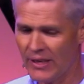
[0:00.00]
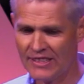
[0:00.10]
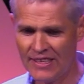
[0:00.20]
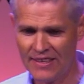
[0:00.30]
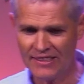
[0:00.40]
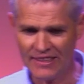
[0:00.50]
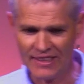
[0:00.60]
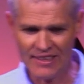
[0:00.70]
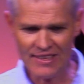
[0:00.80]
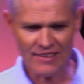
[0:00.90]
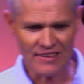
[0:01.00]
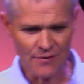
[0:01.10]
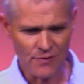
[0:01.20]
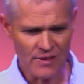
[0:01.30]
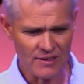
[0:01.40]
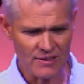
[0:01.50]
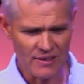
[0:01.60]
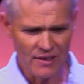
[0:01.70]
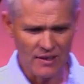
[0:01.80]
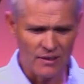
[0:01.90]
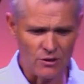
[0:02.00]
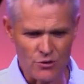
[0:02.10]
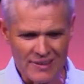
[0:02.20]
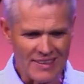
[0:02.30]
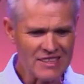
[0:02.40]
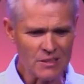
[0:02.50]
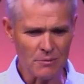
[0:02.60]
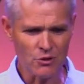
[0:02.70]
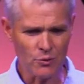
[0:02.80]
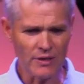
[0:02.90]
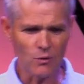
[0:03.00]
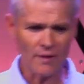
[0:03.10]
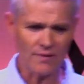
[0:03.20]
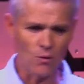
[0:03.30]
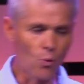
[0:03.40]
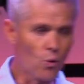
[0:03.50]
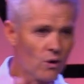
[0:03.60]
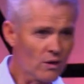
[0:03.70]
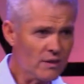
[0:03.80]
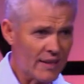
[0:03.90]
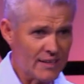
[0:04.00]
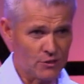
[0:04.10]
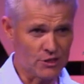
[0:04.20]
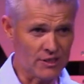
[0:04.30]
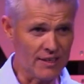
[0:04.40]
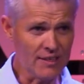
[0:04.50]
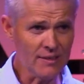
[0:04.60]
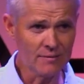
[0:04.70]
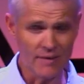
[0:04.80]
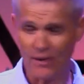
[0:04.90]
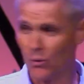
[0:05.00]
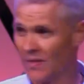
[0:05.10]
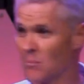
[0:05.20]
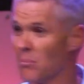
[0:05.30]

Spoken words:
you can see there's a clear, definite contradiction between what the world has to say and what